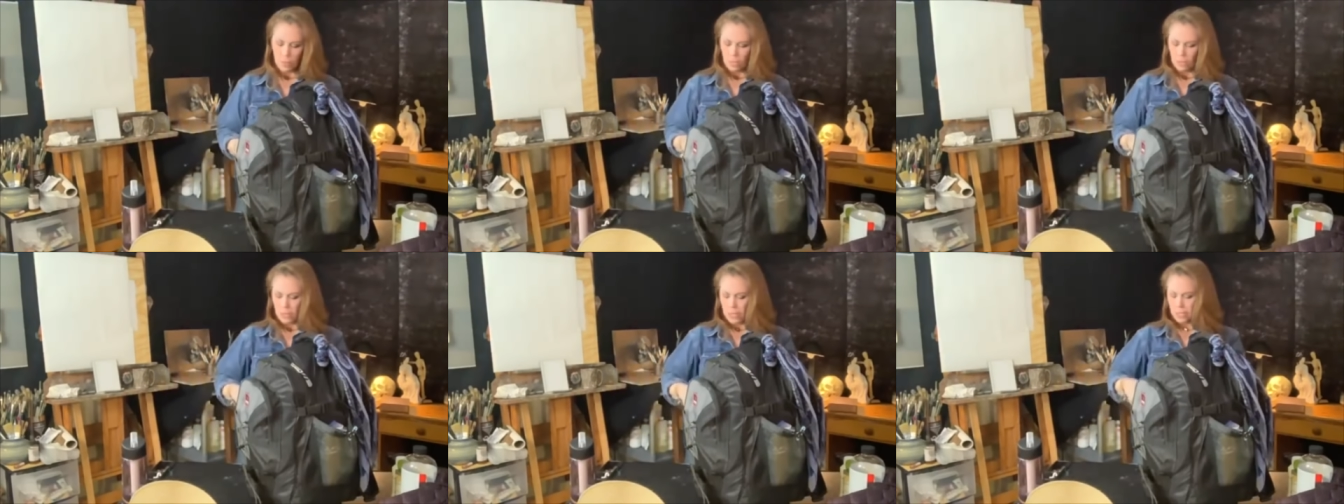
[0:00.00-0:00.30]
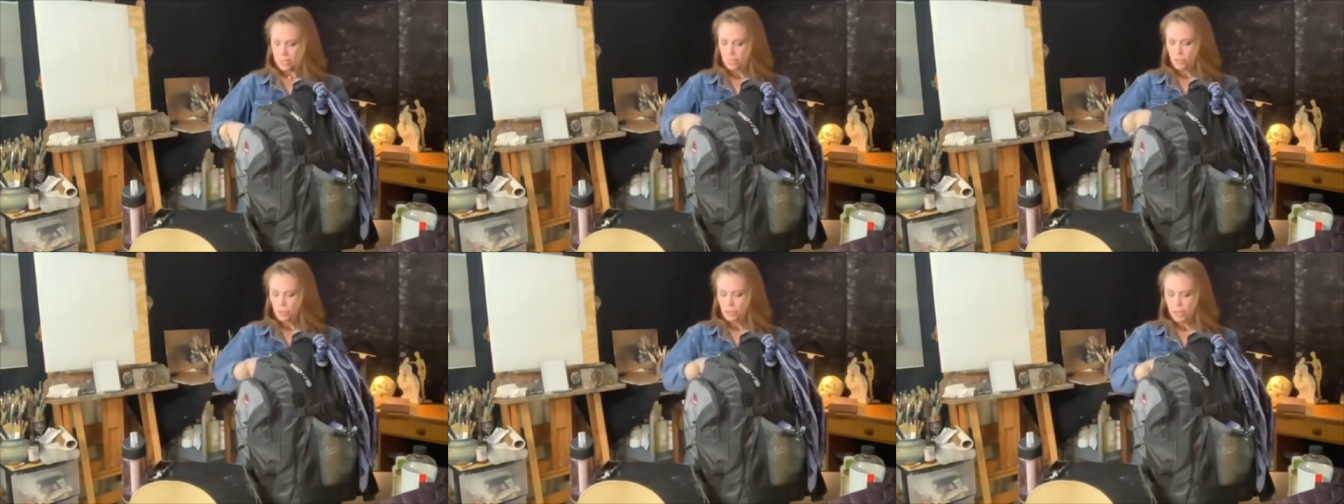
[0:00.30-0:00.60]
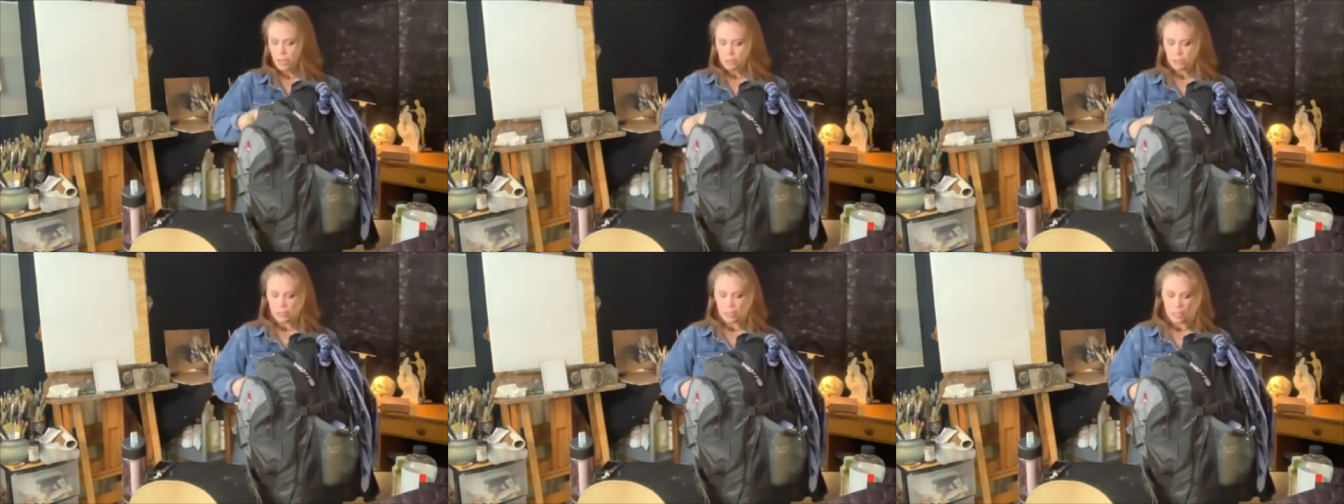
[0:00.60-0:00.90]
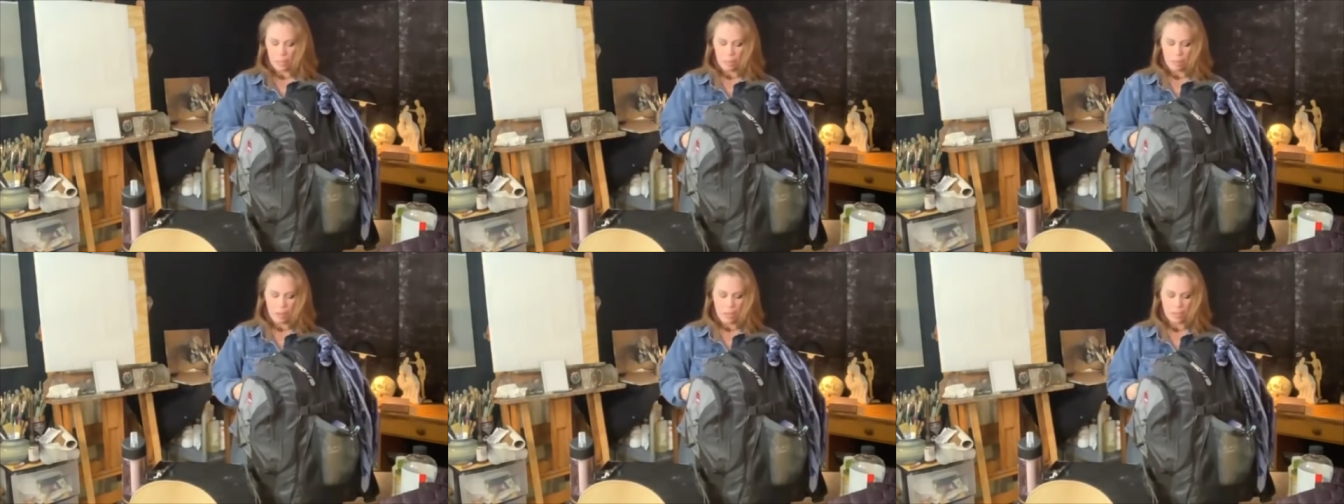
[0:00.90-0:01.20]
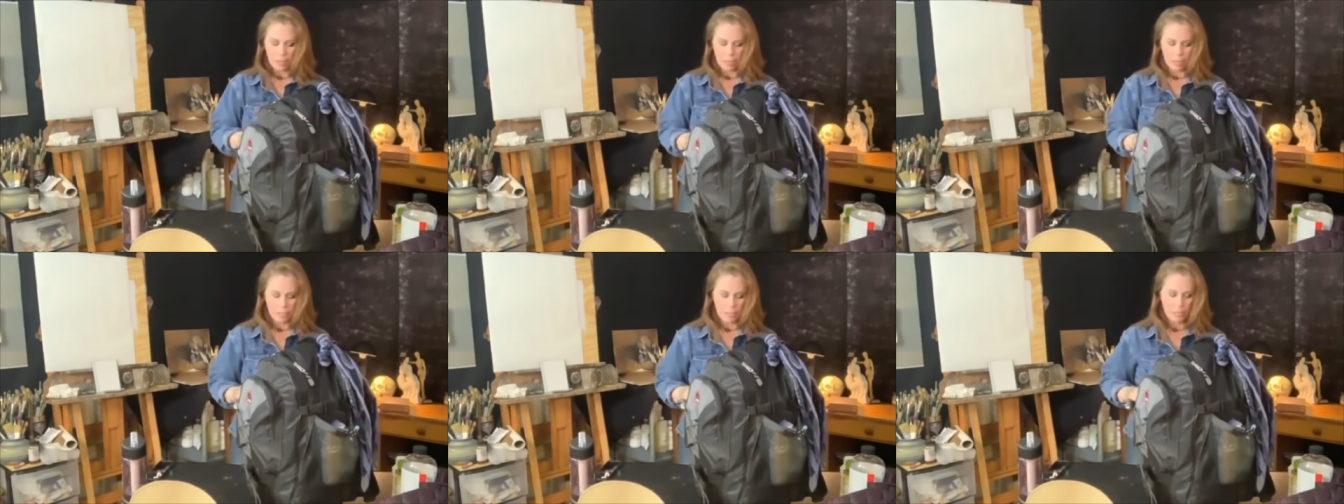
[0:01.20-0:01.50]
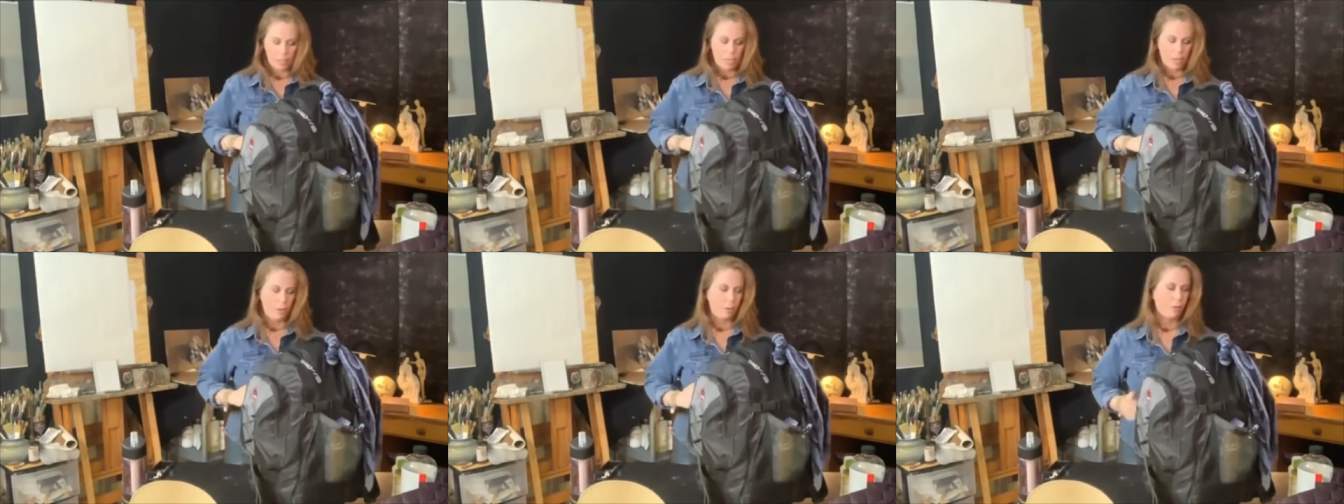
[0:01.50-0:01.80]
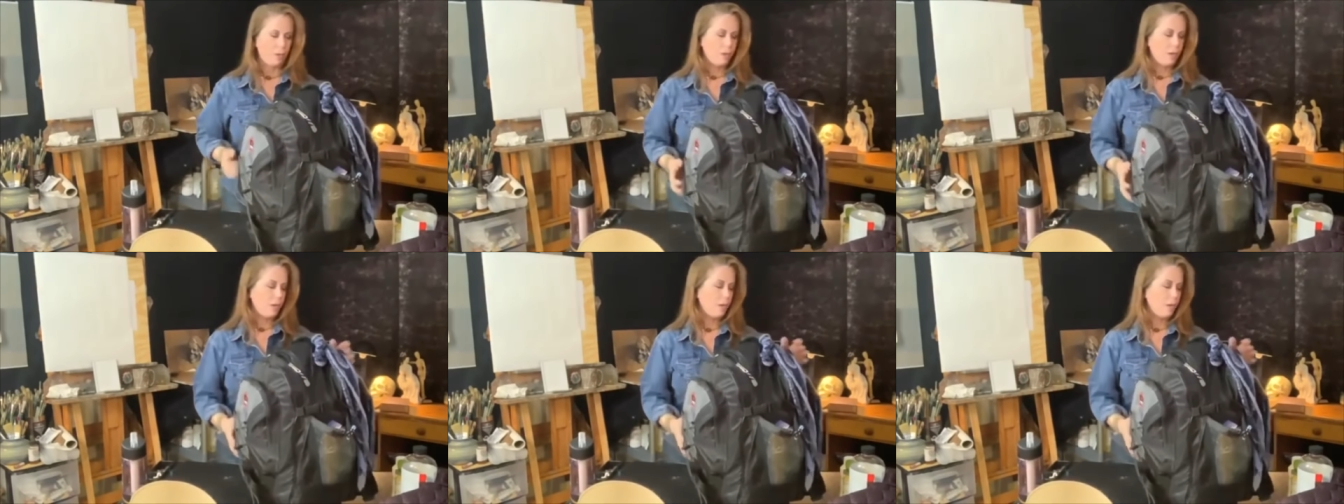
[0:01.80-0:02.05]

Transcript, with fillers: Okay, so the outside pockets. Now,